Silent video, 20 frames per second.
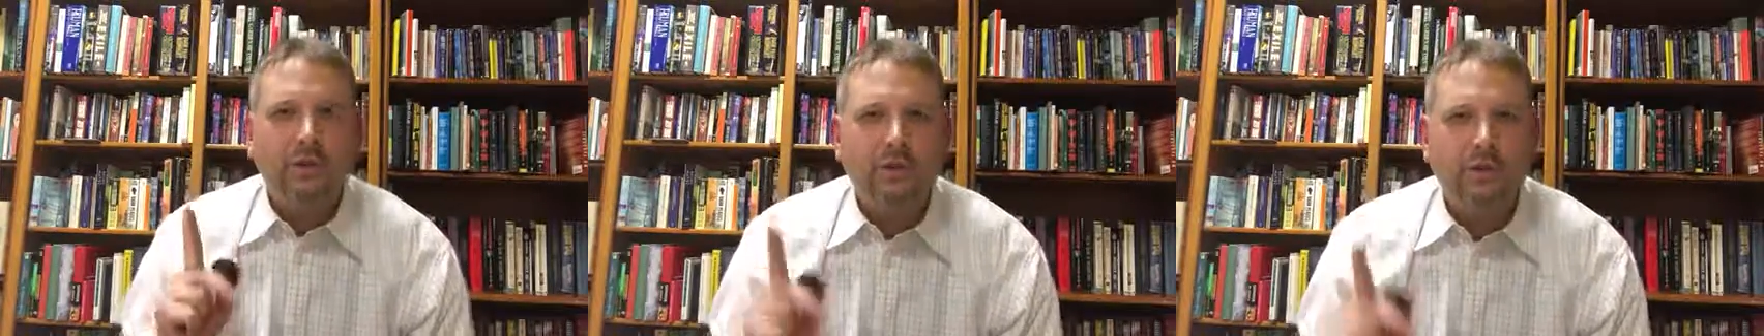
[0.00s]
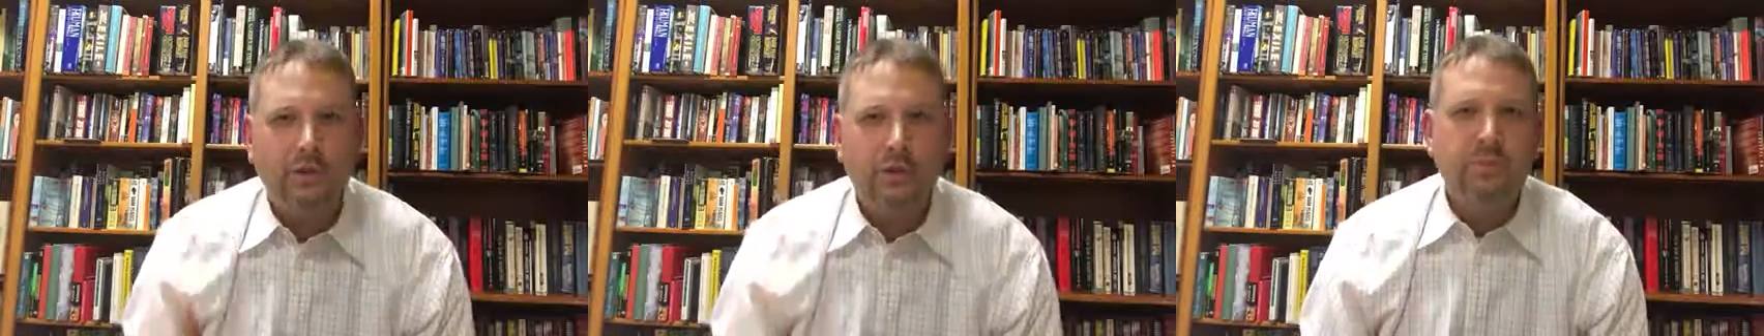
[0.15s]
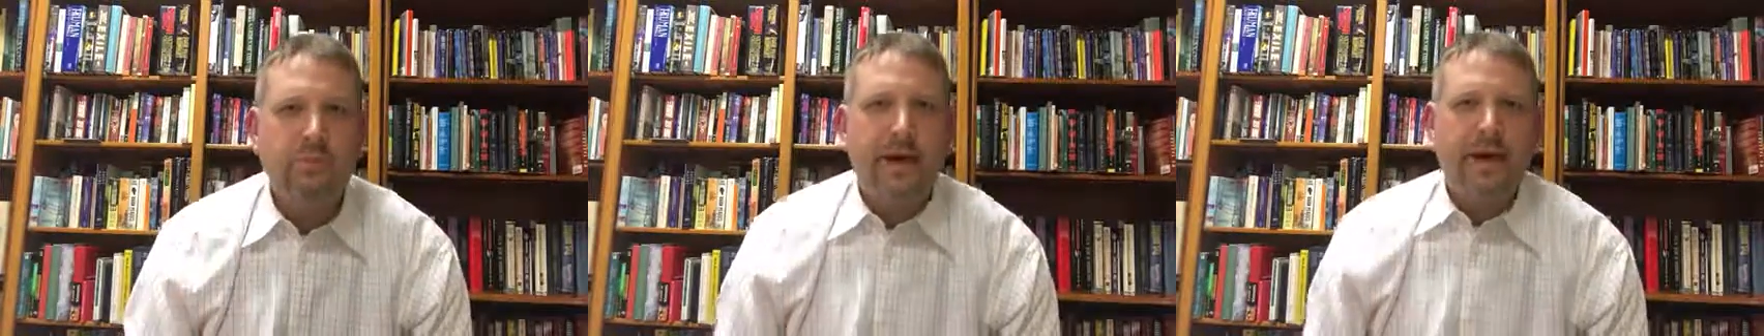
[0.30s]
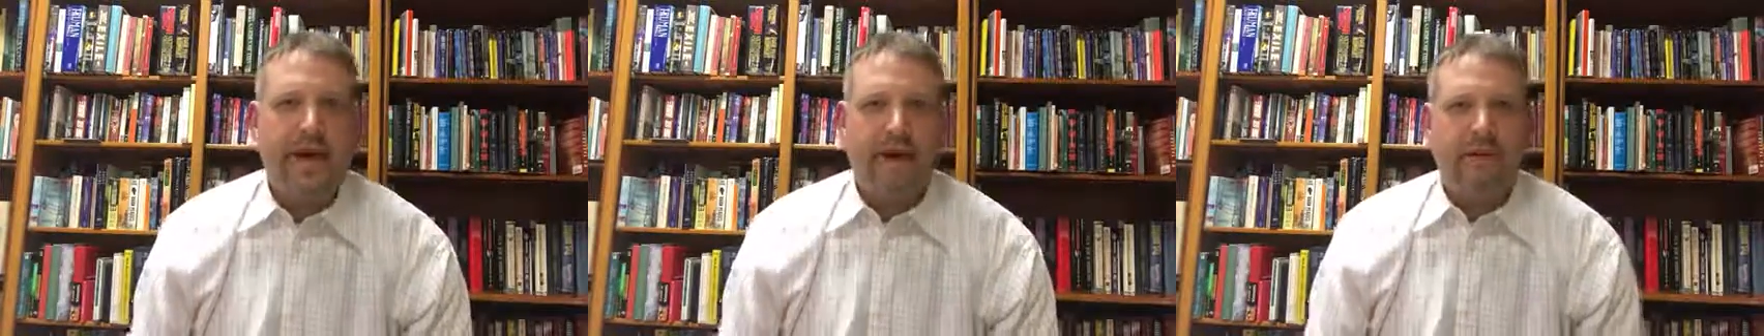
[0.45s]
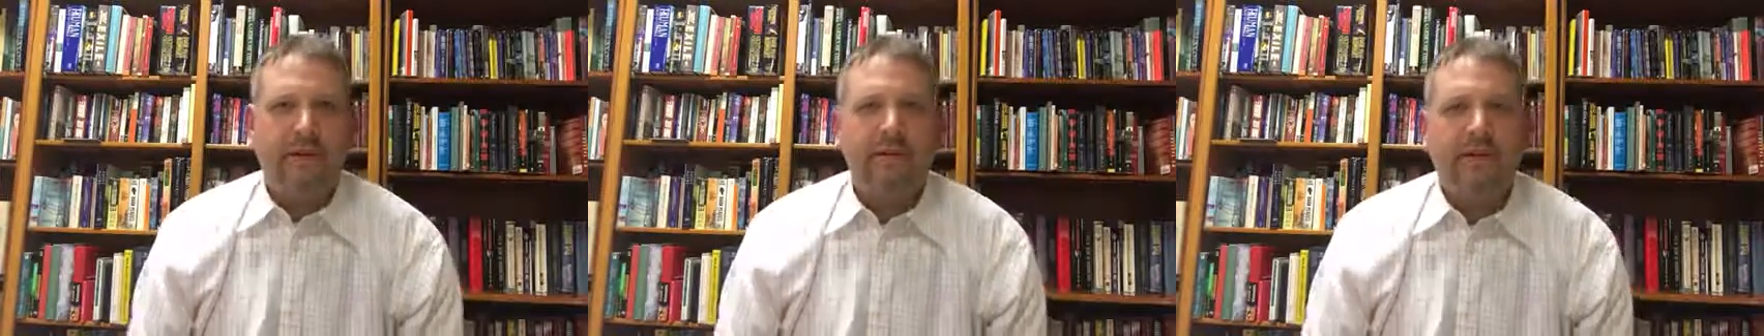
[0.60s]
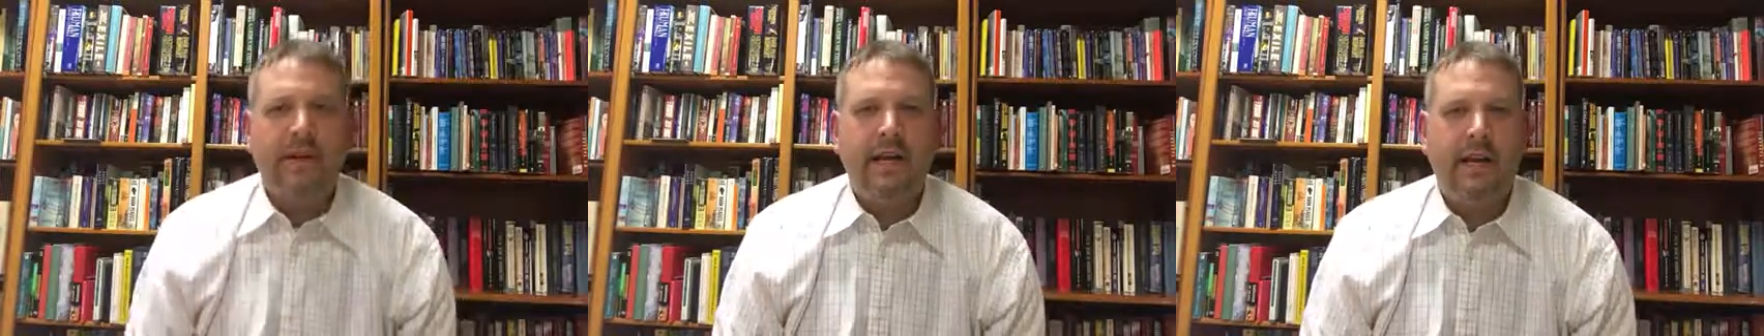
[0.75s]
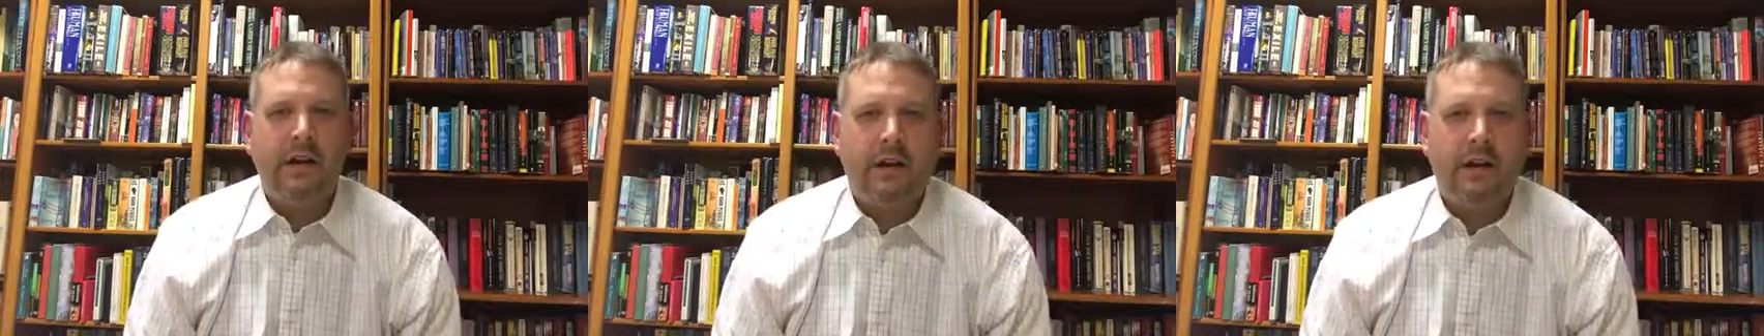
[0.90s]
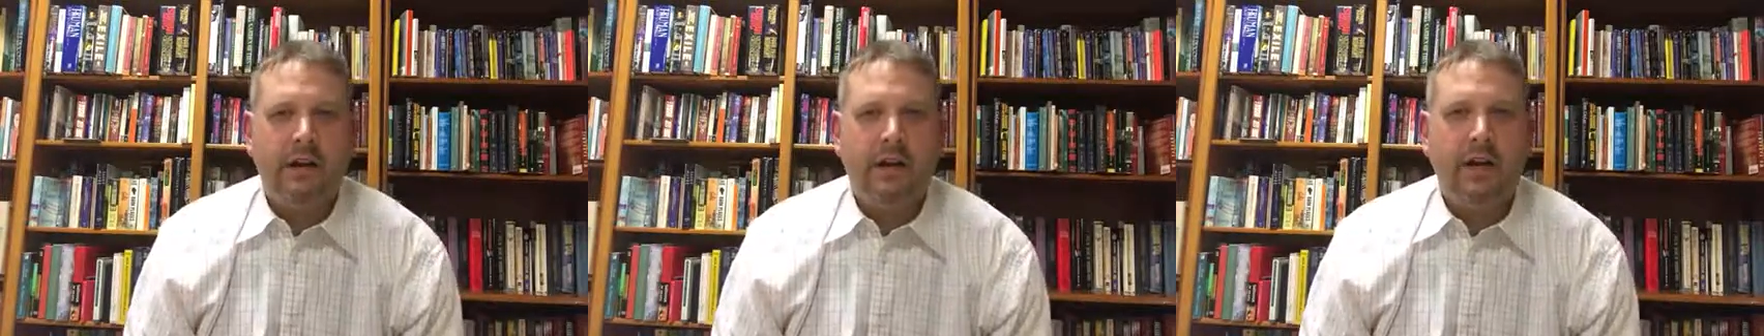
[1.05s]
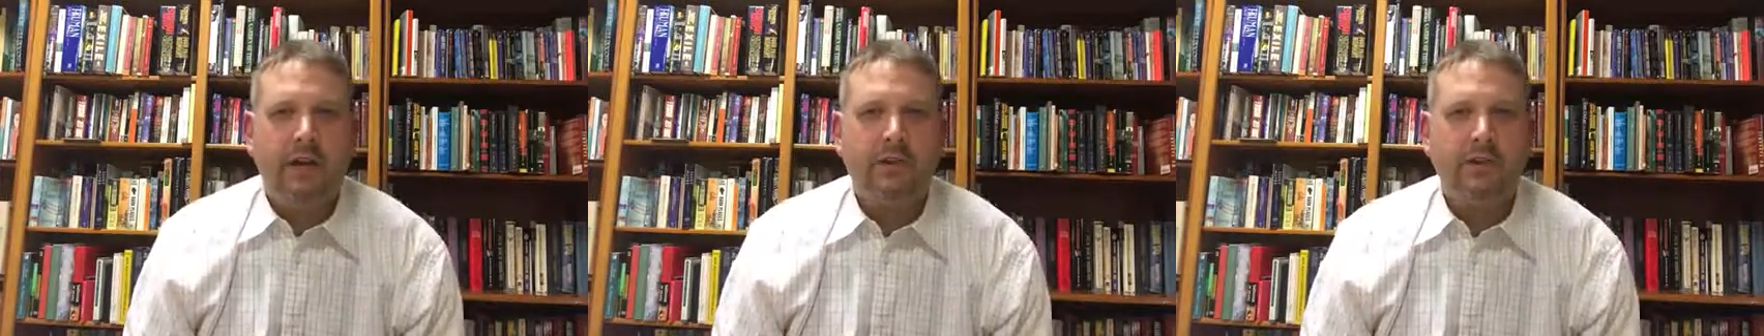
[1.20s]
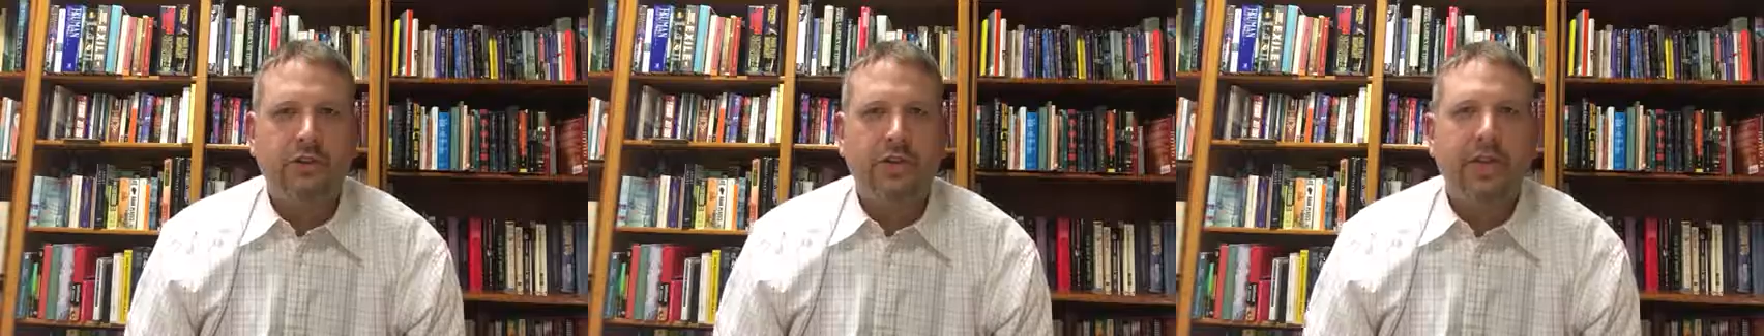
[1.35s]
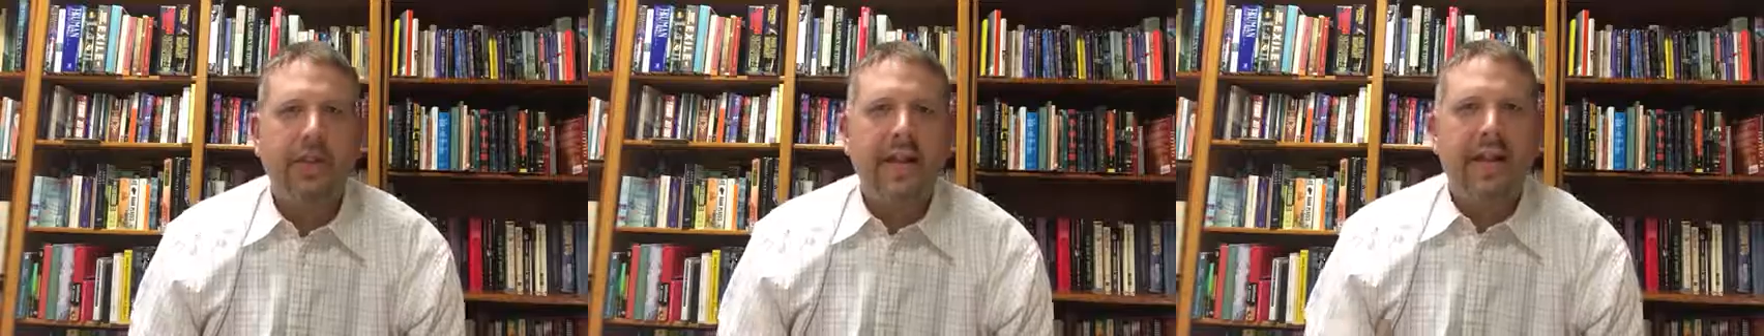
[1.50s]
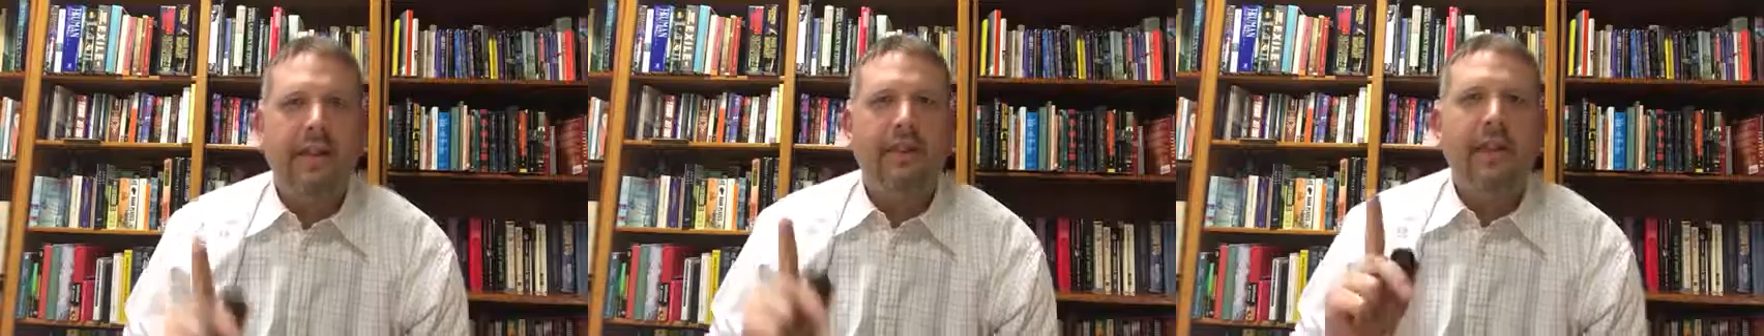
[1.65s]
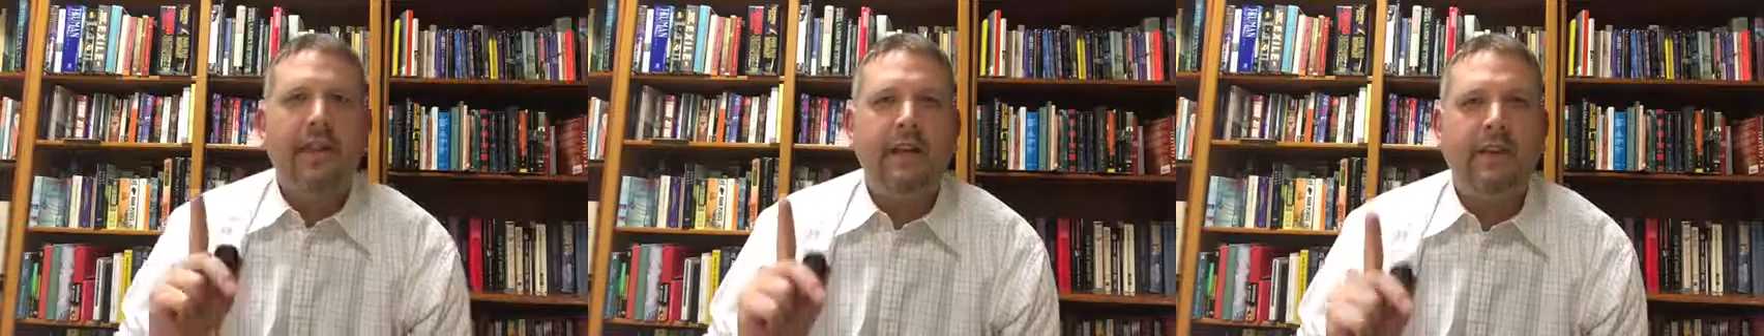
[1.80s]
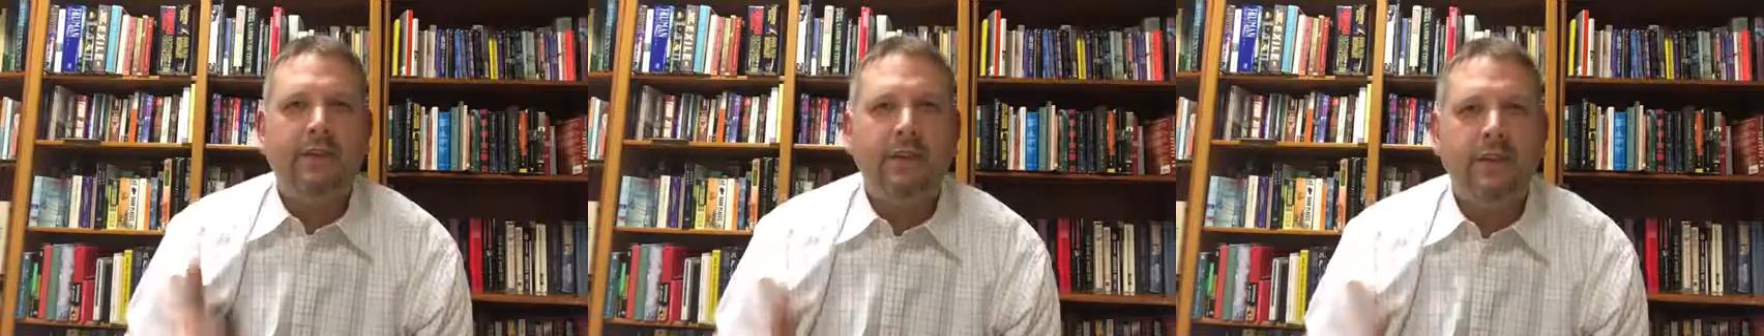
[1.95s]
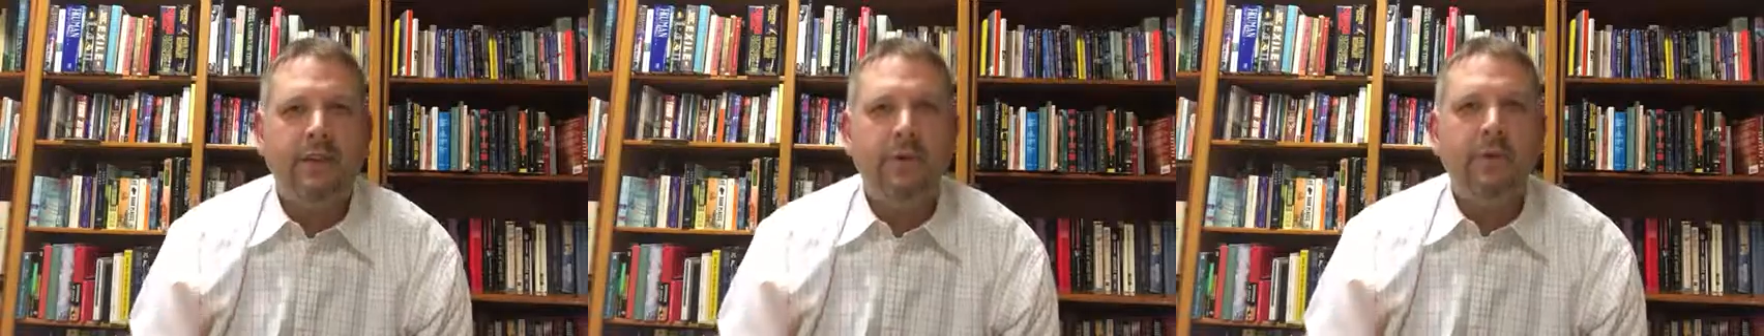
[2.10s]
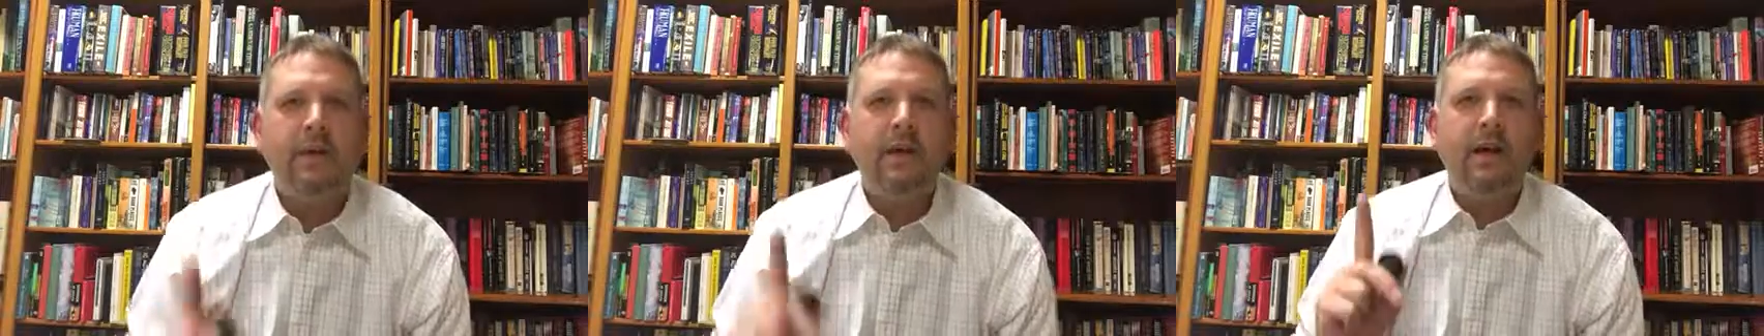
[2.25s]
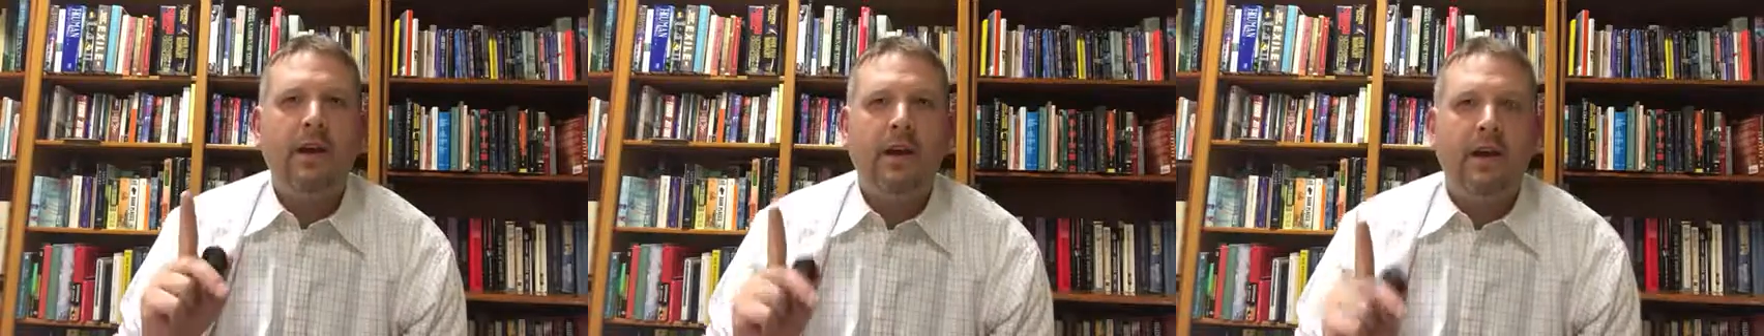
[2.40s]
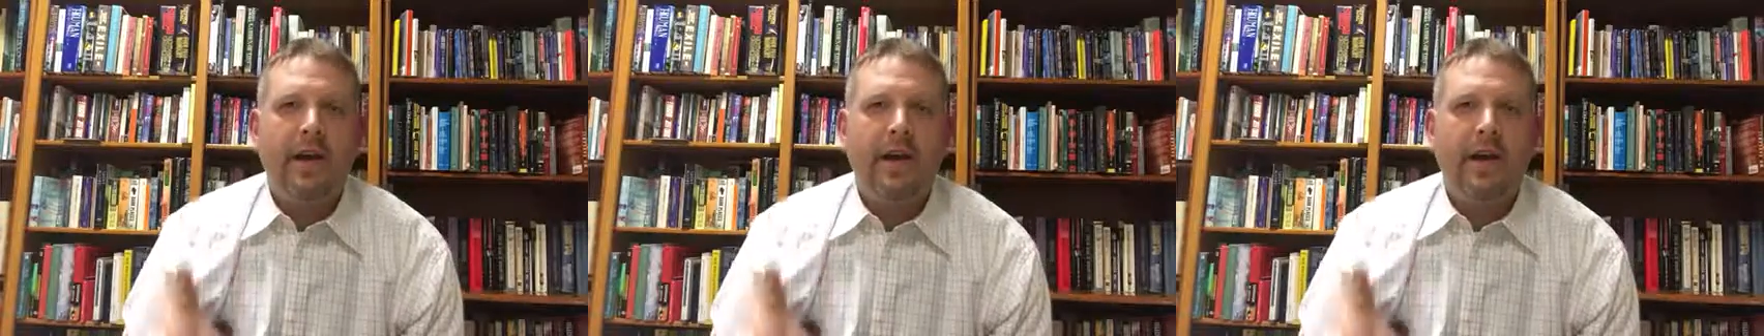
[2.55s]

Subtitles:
do matter in our country and they do